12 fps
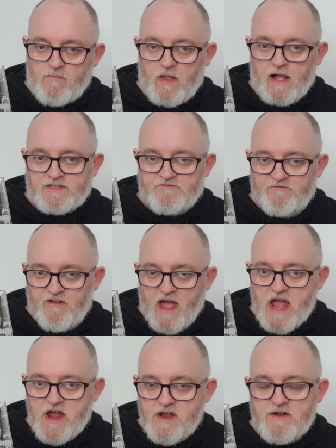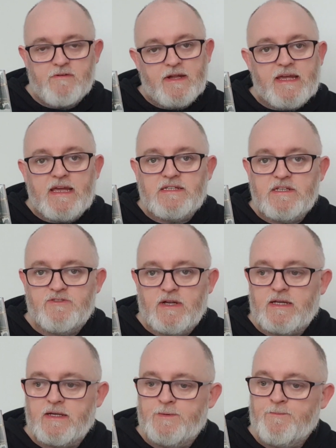That's very easy
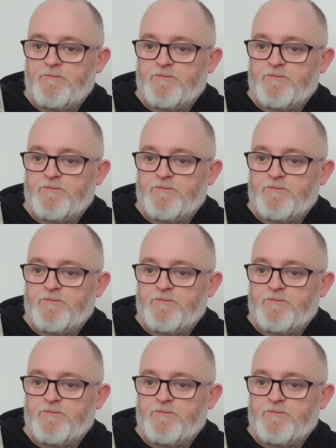drinking.